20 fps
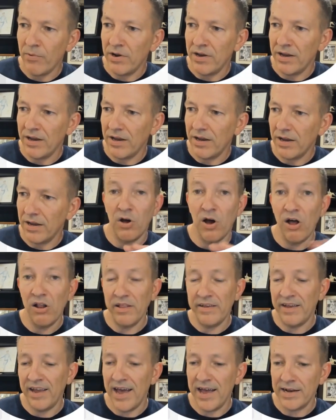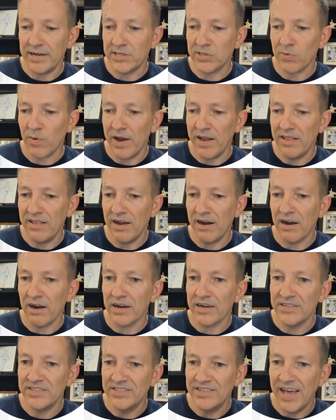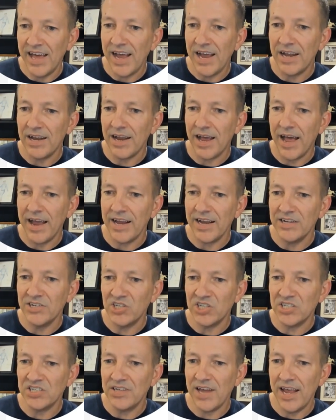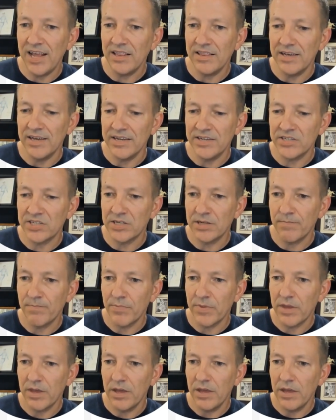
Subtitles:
that would put all the edits right there, because then I can just take this